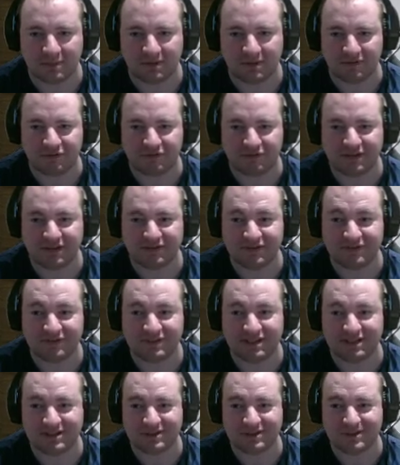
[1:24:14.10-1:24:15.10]

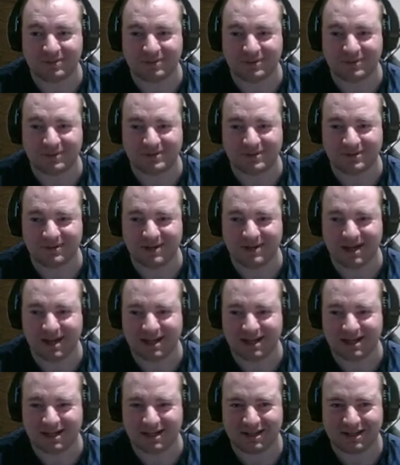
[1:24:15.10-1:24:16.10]
352 boots you there.
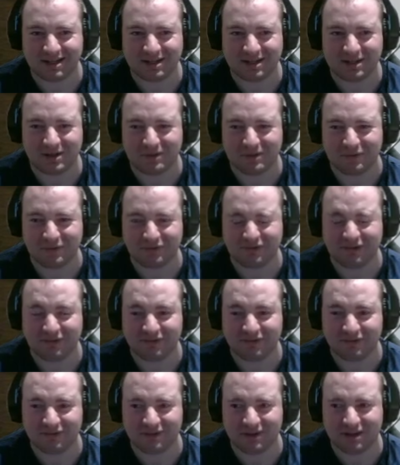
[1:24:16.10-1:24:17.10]
Low
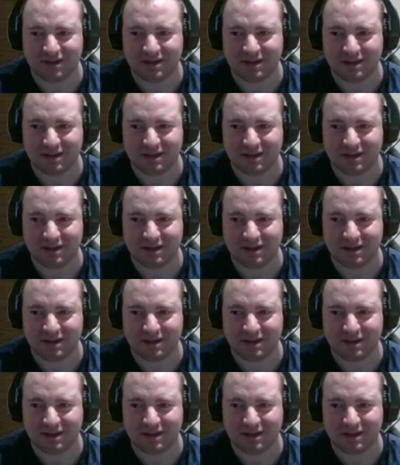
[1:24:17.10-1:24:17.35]
350.